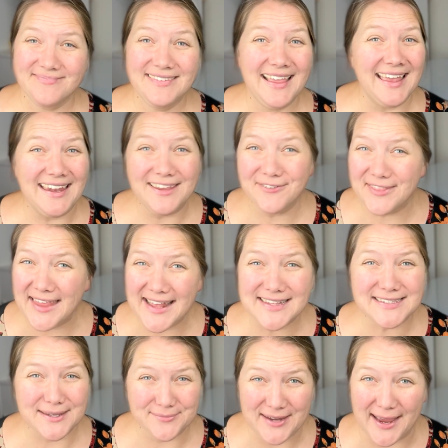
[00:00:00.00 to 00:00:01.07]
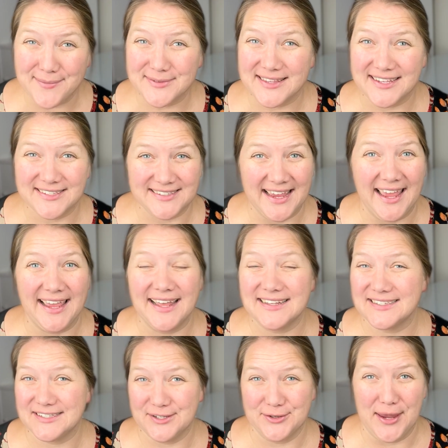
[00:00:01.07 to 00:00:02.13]
And even then, sometimes they say
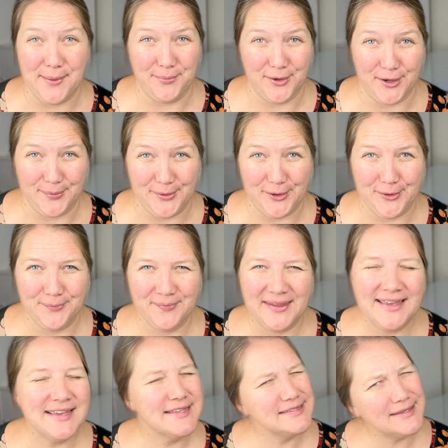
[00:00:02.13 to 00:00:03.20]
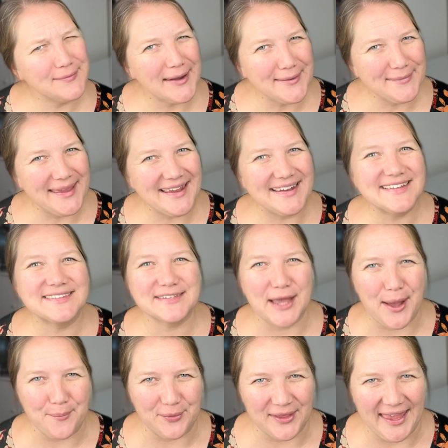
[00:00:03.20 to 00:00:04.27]
it's still not bookable. See what I mean? It's
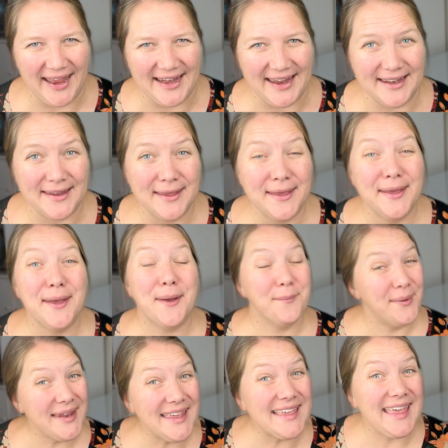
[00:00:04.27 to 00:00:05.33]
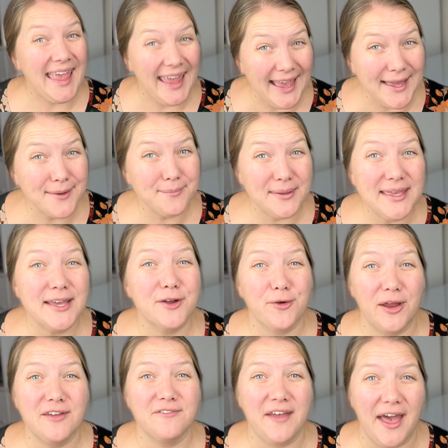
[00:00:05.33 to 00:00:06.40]
complicated. But it can be a
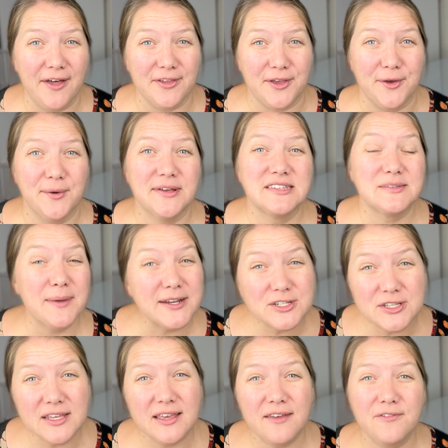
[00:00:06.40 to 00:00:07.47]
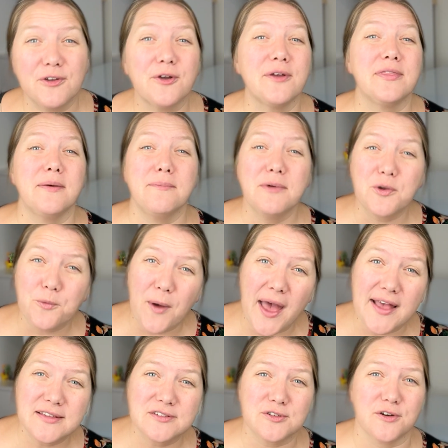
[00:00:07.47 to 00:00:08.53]
great value, especially if you're in the
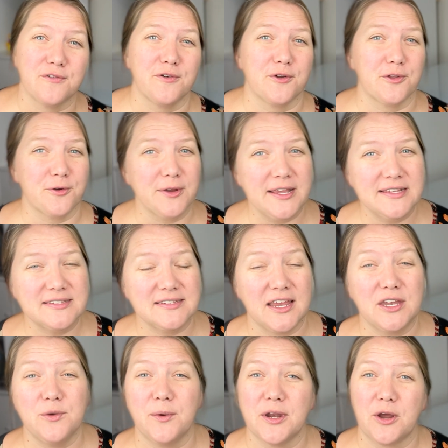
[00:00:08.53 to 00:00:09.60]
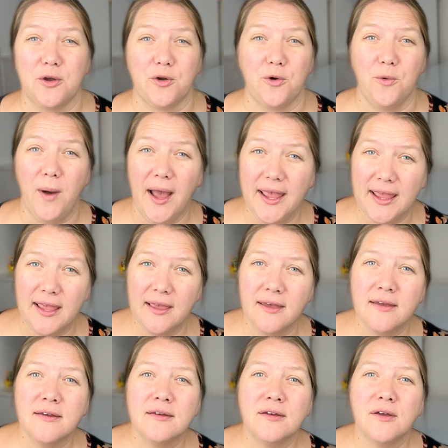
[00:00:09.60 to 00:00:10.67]
Midwest or further east and you want to go to Hawaii.
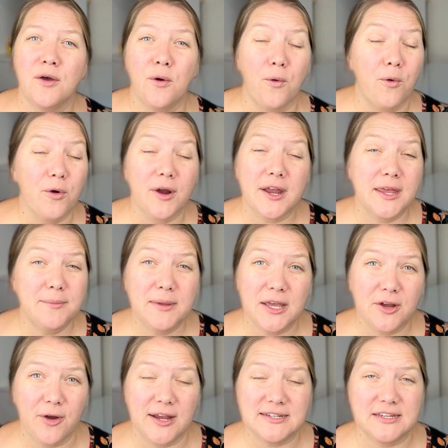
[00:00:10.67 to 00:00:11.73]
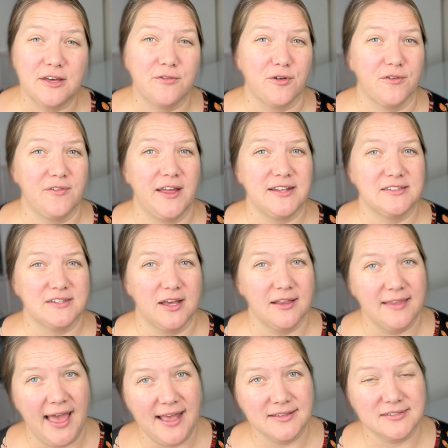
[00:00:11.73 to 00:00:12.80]
Or it can be a great deal for flights to
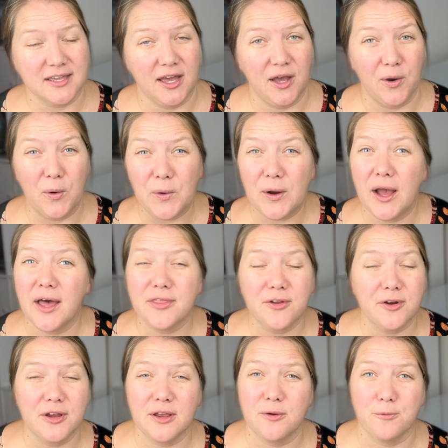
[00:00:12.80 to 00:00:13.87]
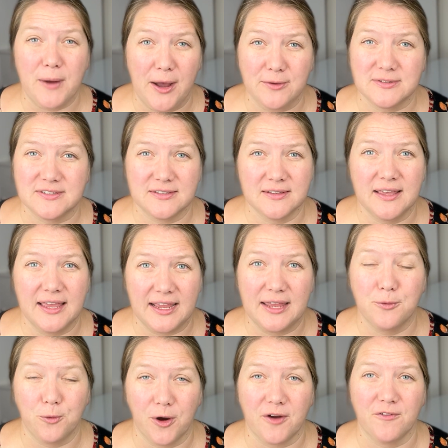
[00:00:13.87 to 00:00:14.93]
Alaska or other routes. It
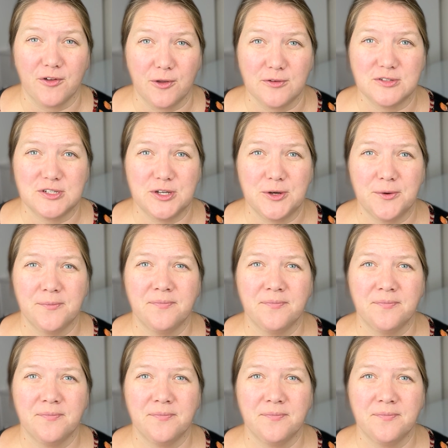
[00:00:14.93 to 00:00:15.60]
can work for those too.